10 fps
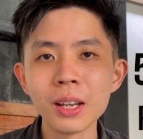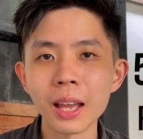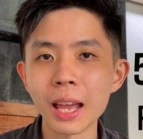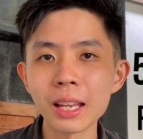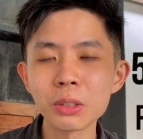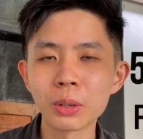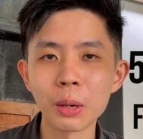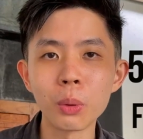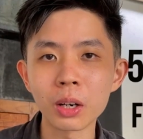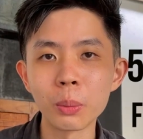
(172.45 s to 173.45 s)
and you
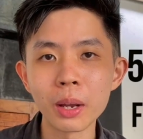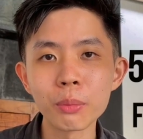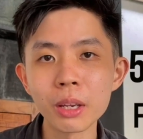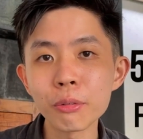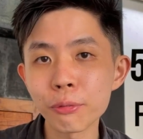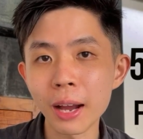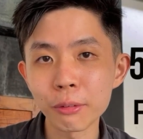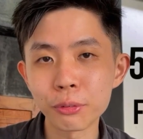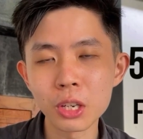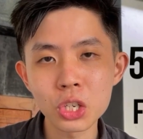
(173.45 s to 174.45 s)
can walk away with
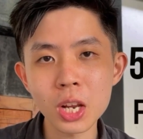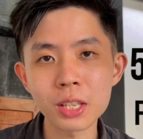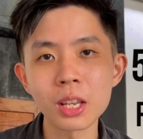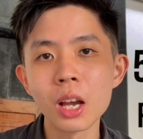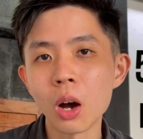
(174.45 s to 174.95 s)
5 free shares.